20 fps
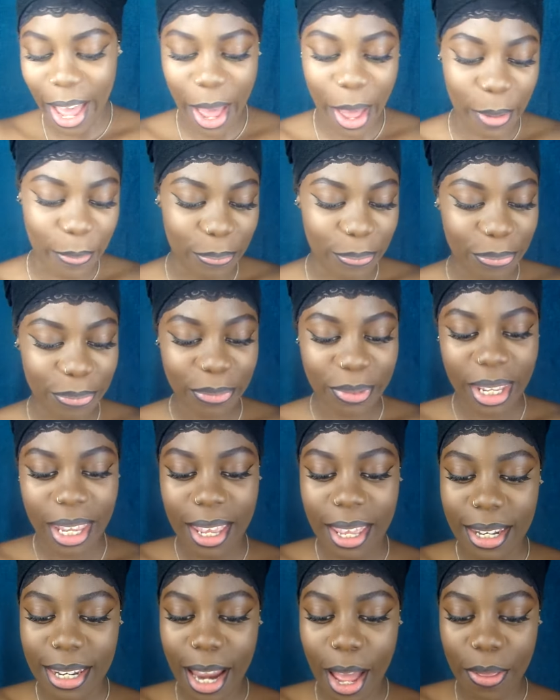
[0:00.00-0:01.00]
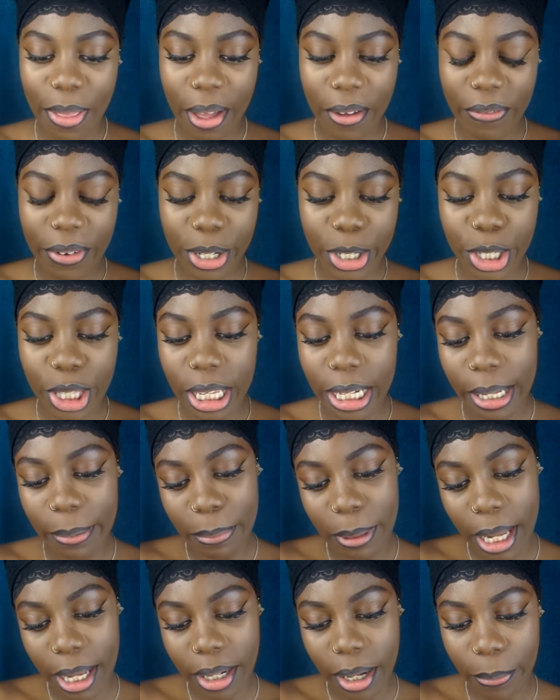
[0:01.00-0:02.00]
Now that I've finished the
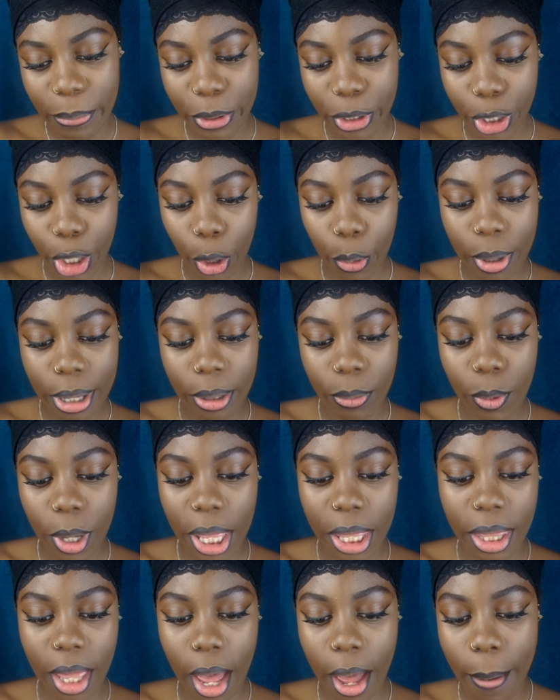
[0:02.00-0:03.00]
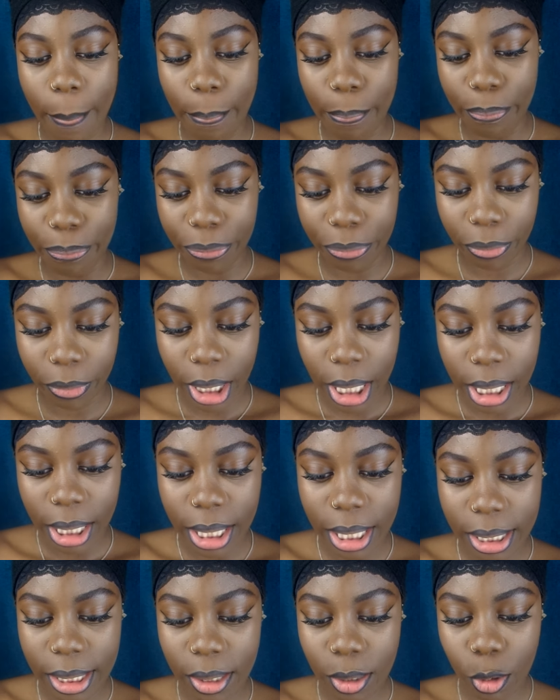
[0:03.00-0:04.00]
lip liner, I'm going to go in with
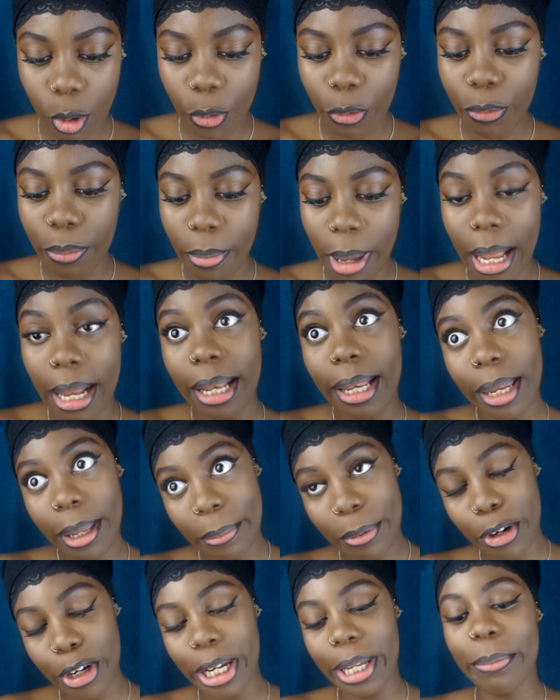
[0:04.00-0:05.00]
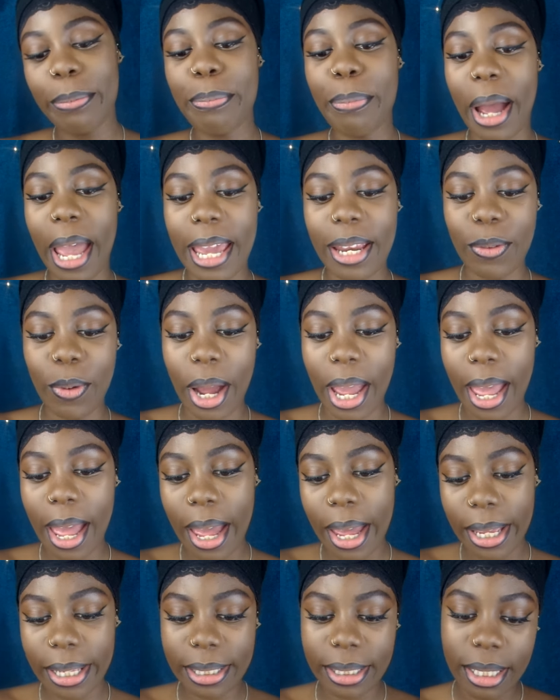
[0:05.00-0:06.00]
this Soft Matte Lip Cream by
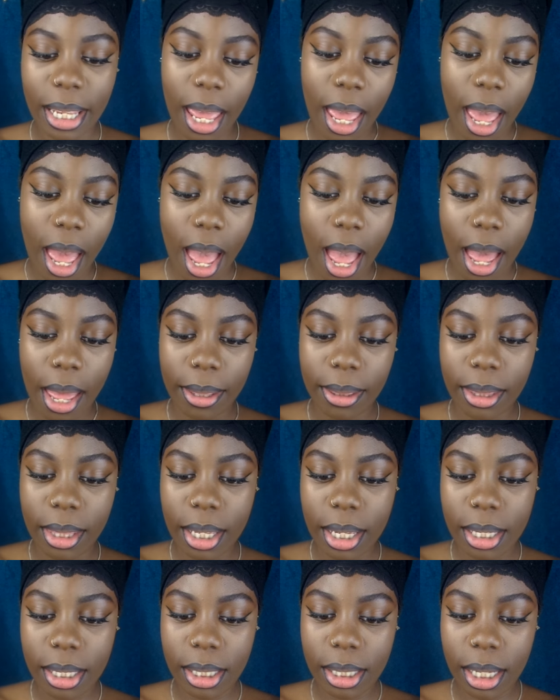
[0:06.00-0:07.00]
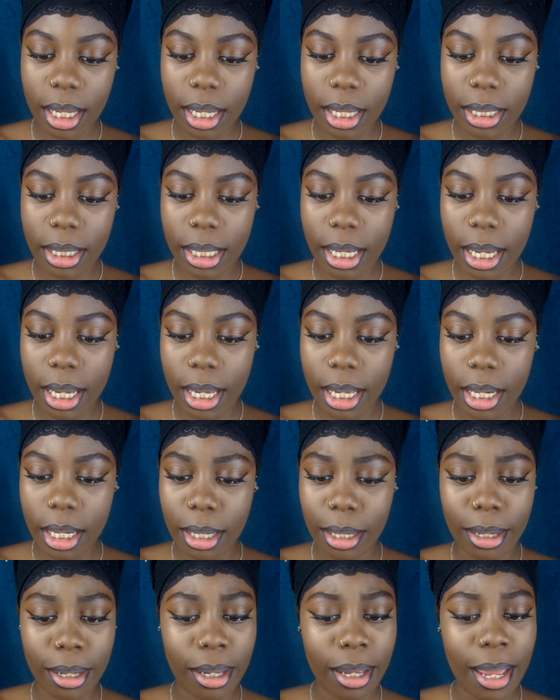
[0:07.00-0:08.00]
NYX. And this is
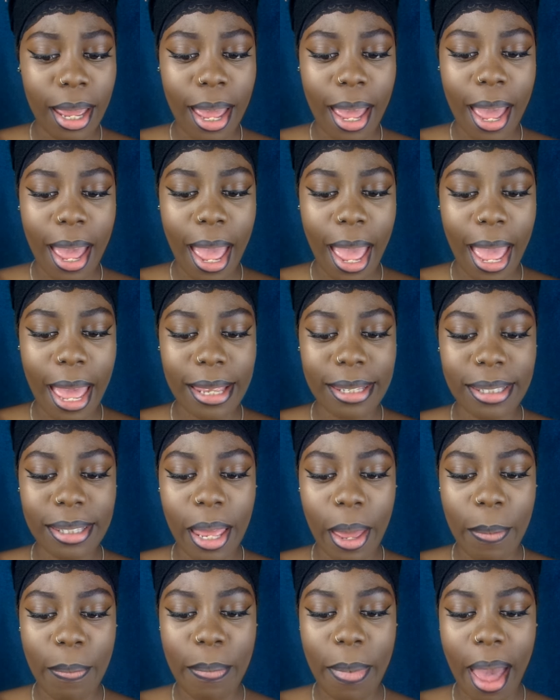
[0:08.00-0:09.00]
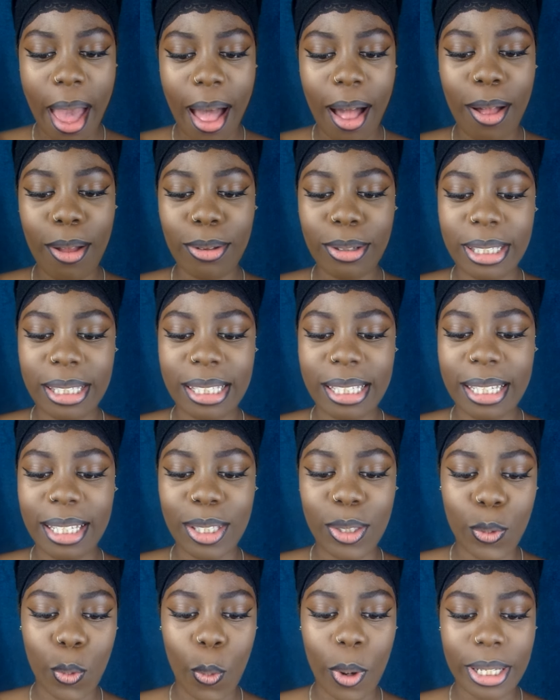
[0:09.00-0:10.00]
in
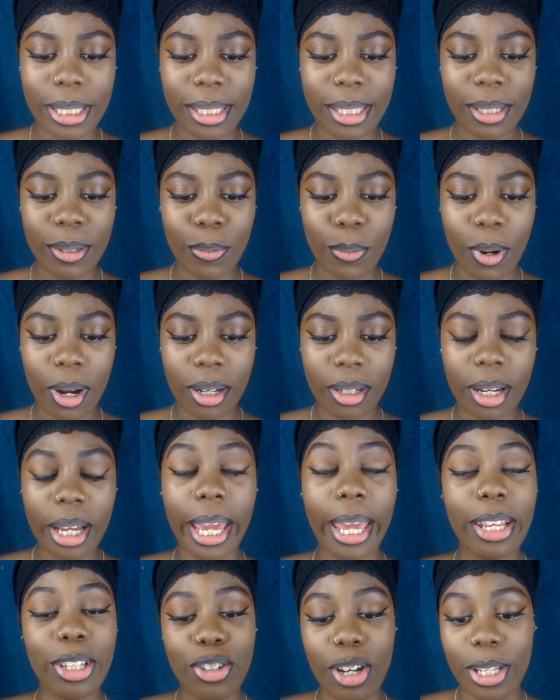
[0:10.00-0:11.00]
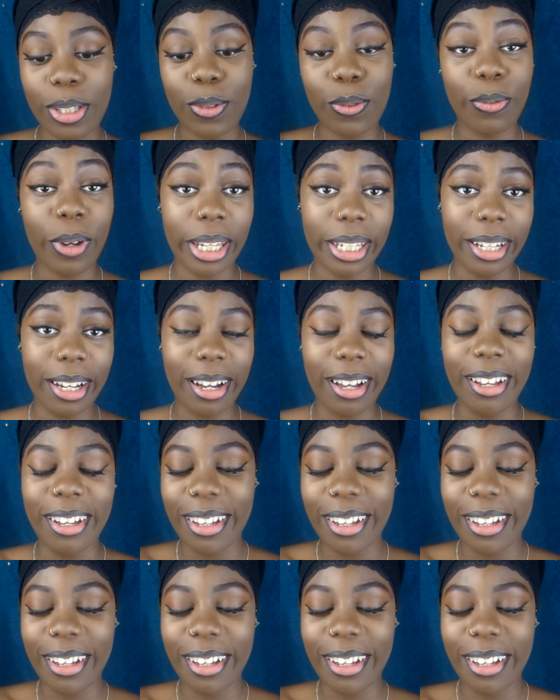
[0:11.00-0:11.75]
SMLC21. Okay, Transylvania.